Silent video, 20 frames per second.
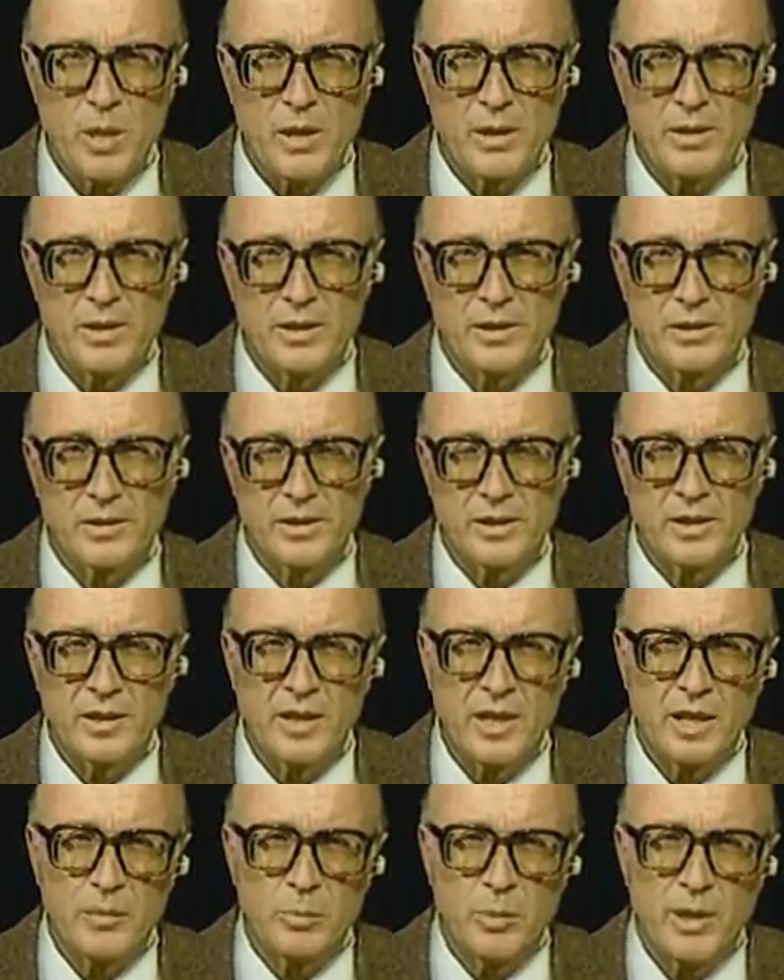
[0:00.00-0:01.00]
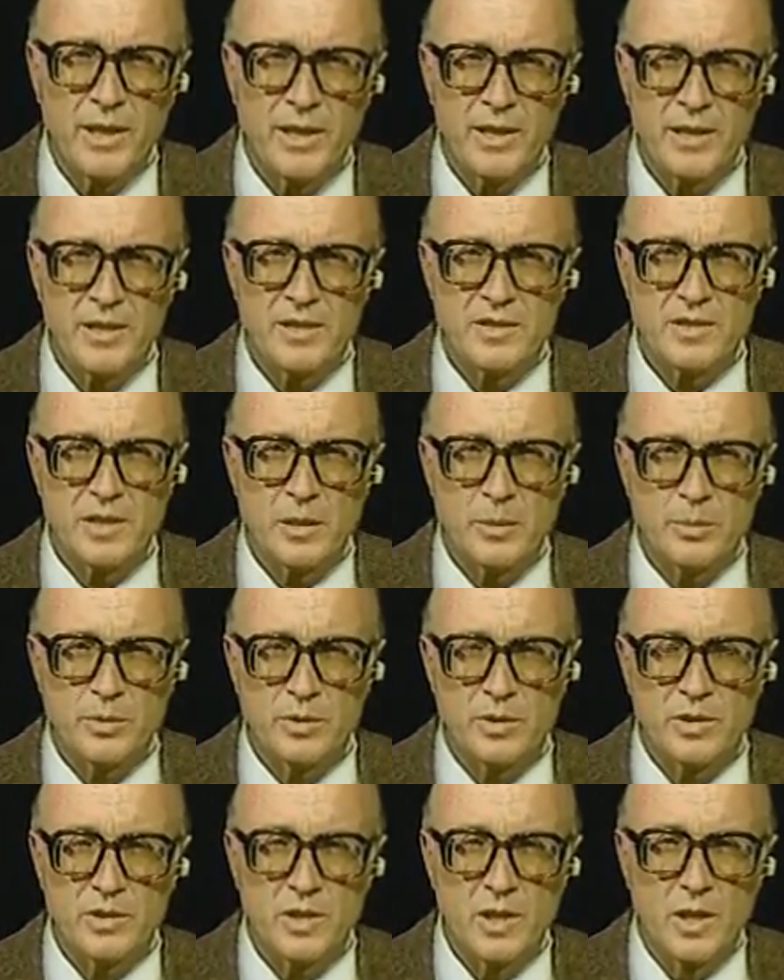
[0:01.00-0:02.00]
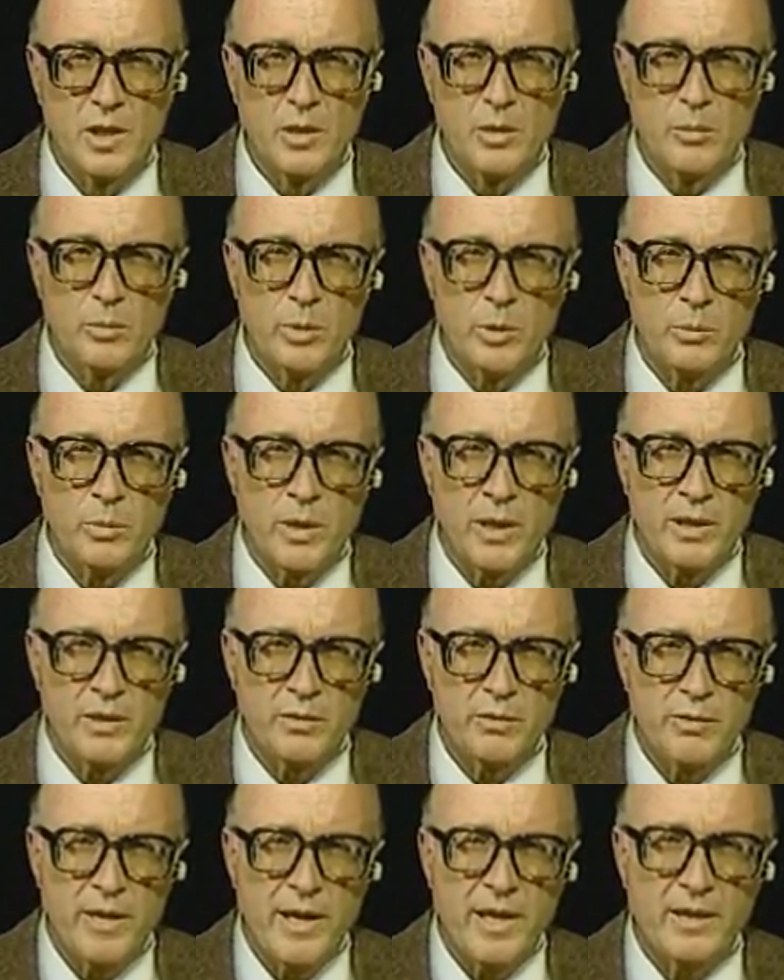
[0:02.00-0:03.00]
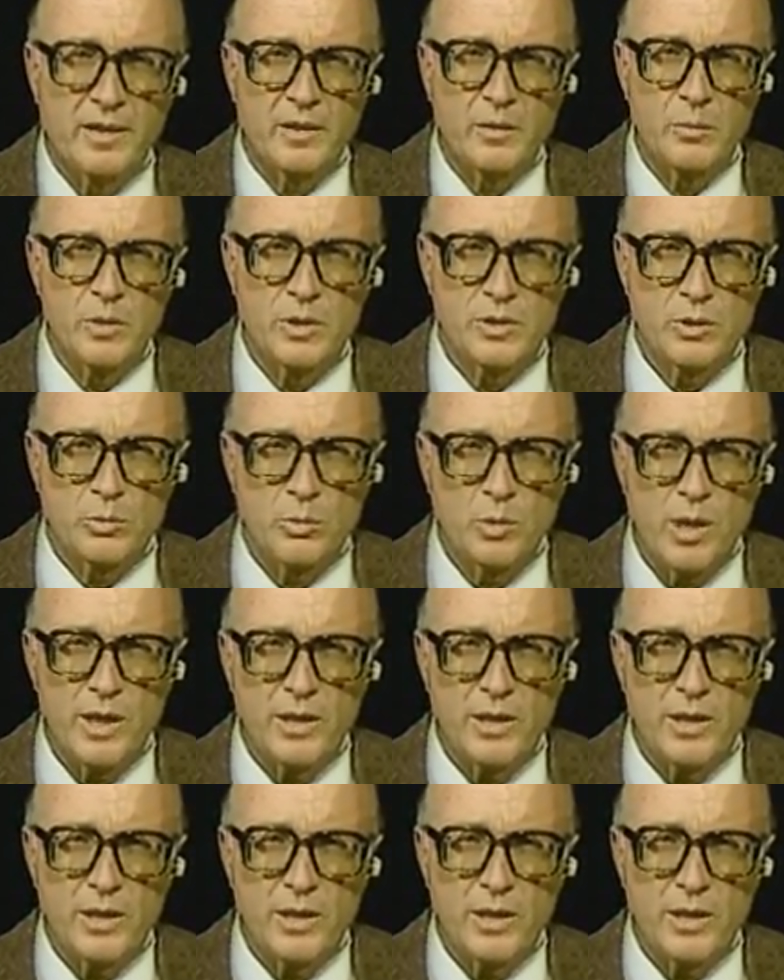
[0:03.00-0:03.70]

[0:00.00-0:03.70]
Mondale did, not by his substance, but by the fact that Mr.